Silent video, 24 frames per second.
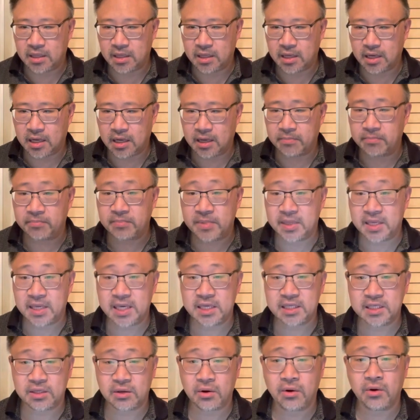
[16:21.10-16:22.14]
um,
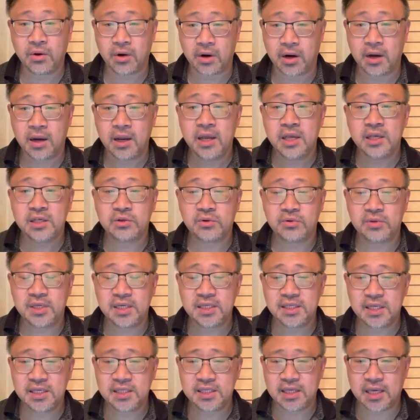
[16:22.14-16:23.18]
Gisor. So
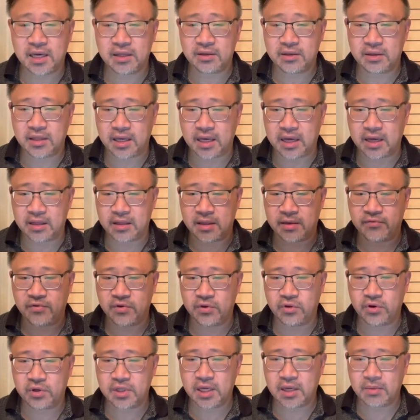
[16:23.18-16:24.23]
this is the other thing. If you
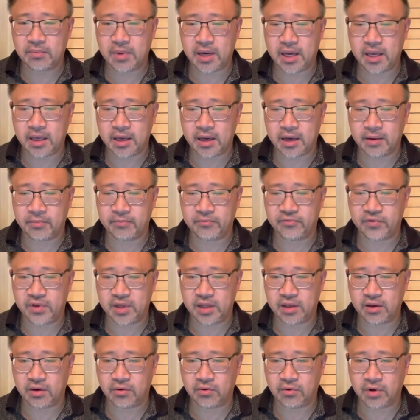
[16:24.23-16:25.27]
looked at my um,
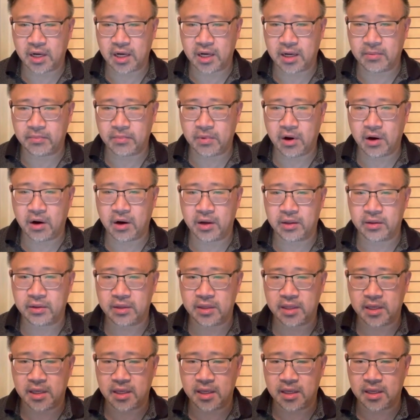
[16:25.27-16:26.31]
video um, on
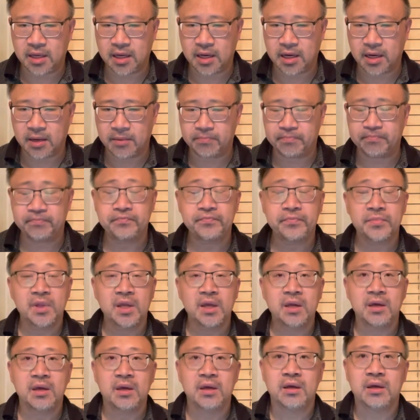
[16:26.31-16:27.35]
the
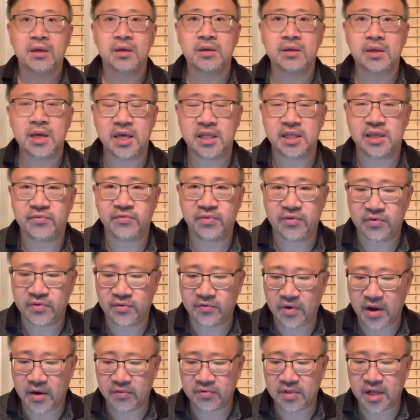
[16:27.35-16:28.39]

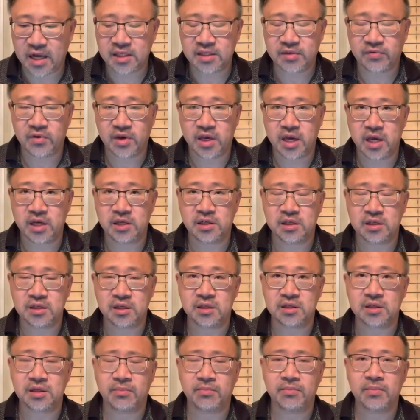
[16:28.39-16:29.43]
1855 um, classification
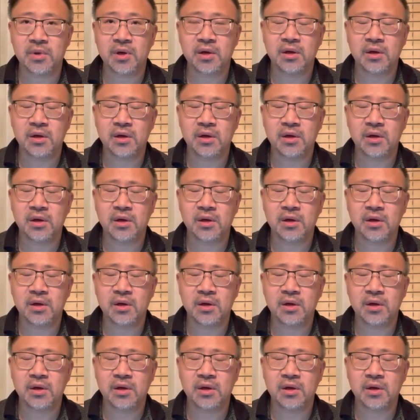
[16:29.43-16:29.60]
system,